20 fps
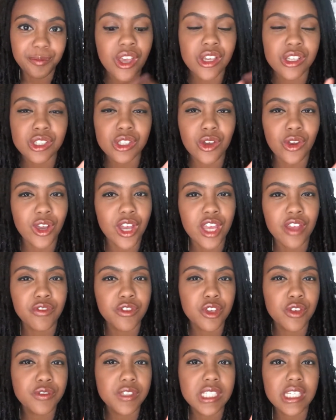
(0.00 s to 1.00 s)
So if
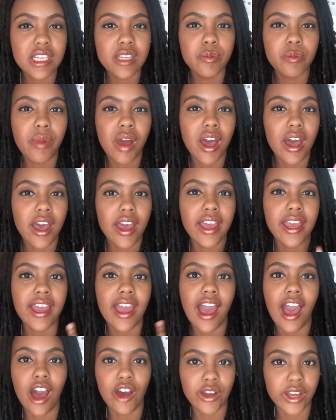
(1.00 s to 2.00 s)
you've seen my
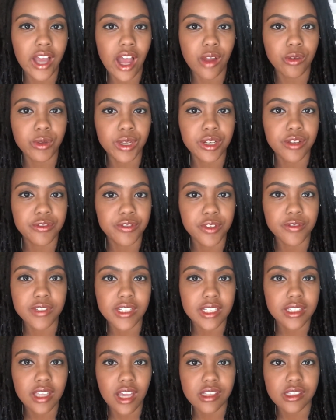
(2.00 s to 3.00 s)
how I got rid of
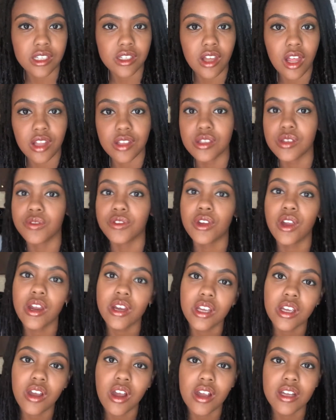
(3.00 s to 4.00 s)
$15,000 of
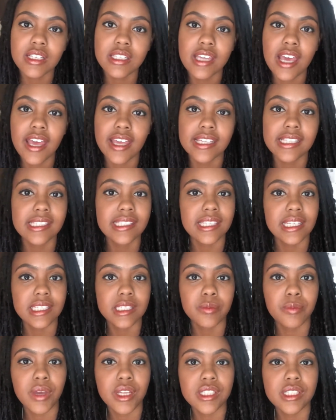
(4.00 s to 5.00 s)
credit card debt in 6
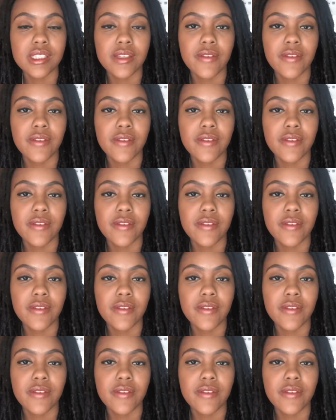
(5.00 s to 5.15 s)
months